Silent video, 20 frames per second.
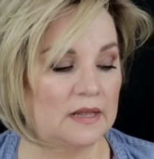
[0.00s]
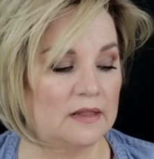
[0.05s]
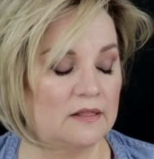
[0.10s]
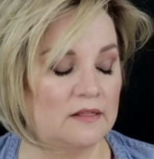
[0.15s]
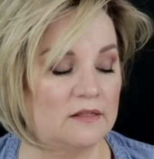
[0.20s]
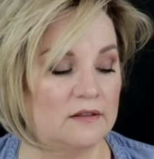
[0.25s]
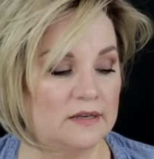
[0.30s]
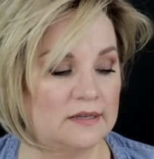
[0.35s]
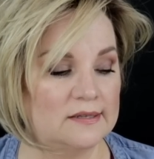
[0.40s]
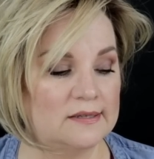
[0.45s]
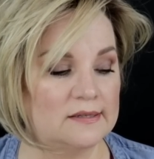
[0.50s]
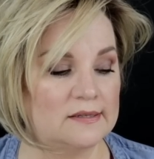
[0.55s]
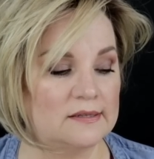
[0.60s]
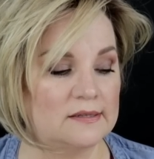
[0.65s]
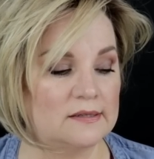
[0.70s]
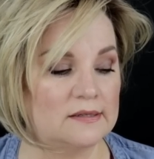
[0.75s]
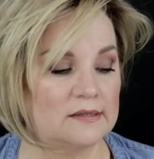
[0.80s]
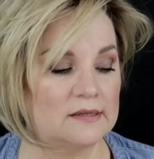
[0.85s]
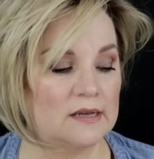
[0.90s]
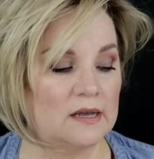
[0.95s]

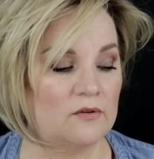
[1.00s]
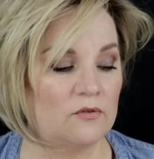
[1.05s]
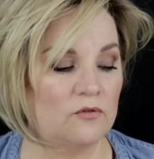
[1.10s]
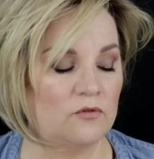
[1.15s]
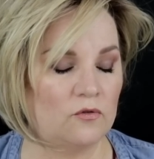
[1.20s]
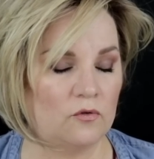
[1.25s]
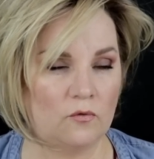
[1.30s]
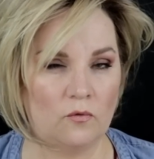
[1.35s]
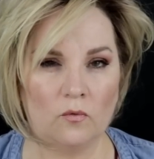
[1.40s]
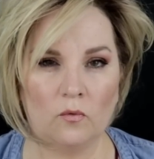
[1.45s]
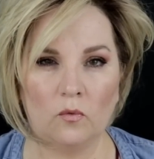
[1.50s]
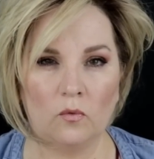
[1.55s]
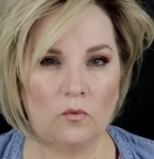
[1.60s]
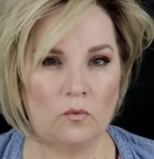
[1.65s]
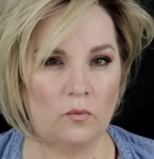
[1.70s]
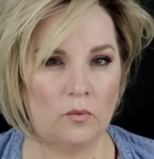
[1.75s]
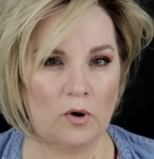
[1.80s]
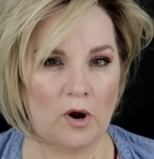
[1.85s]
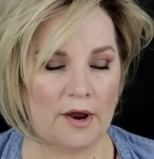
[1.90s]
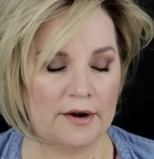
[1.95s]
this
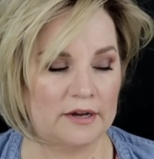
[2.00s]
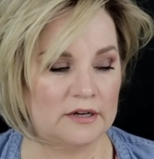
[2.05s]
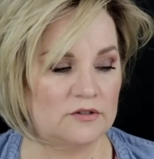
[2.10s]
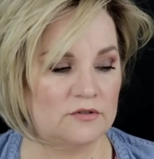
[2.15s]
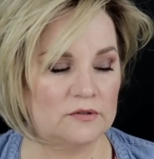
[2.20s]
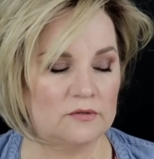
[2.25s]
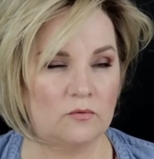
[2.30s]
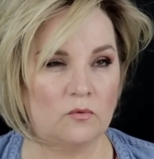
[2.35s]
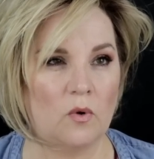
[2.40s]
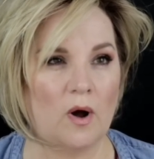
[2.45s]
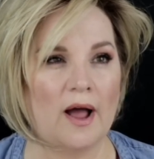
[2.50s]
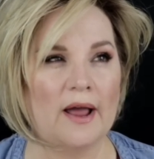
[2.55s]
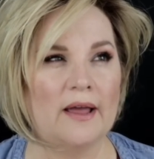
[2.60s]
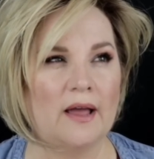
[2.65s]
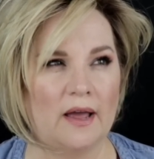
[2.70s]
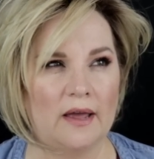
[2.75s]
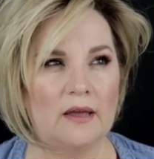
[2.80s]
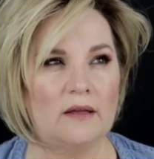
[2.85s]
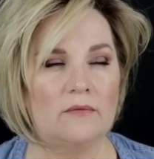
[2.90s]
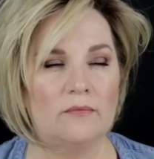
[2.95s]
product, why
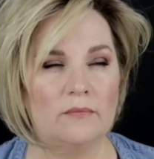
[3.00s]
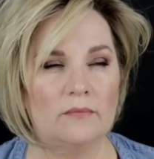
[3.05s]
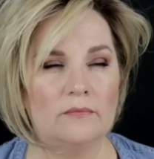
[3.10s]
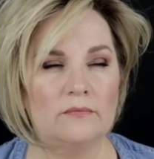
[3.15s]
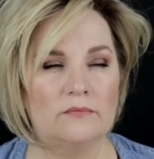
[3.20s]
I,